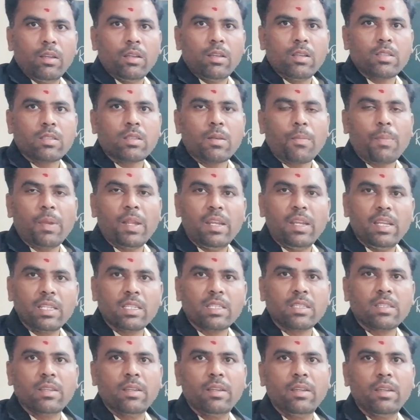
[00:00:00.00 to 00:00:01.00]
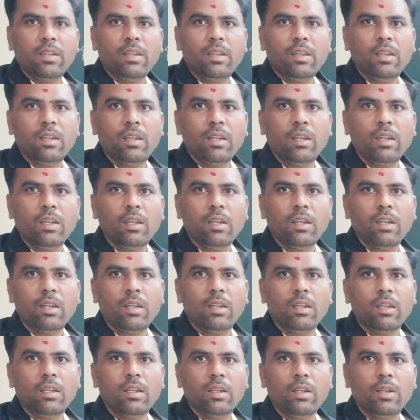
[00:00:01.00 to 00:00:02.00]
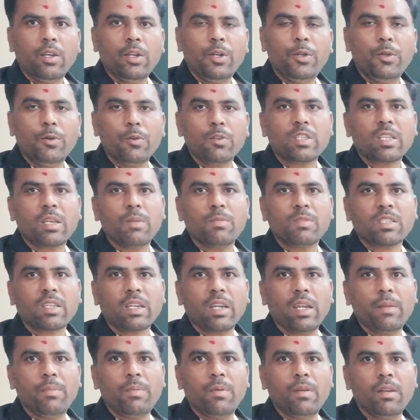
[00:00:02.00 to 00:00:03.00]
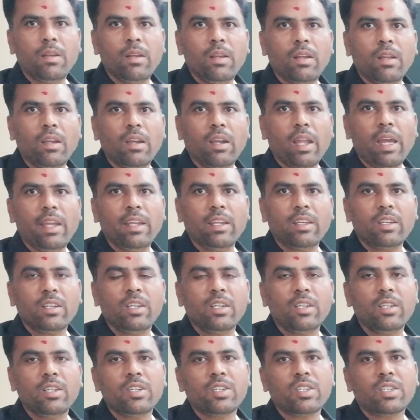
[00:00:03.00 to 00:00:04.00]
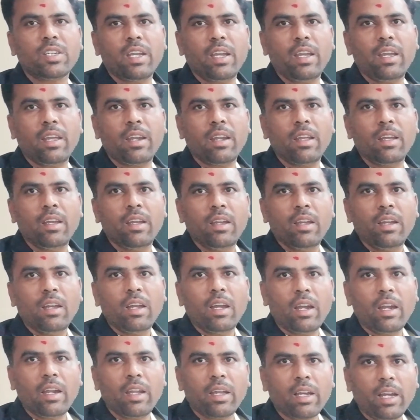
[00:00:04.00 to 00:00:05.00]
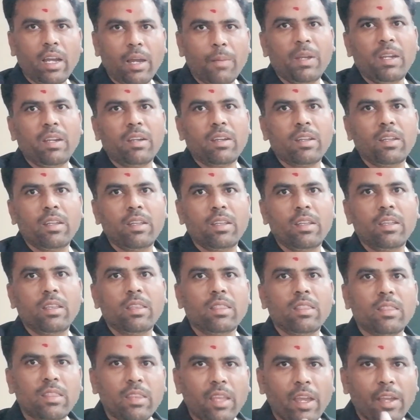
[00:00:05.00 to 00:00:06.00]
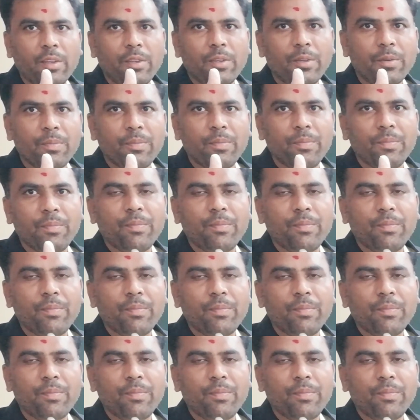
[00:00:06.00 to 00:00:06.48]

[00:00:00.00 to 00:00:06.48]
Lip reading: So please do subscribe, like, share and comment. Thank you.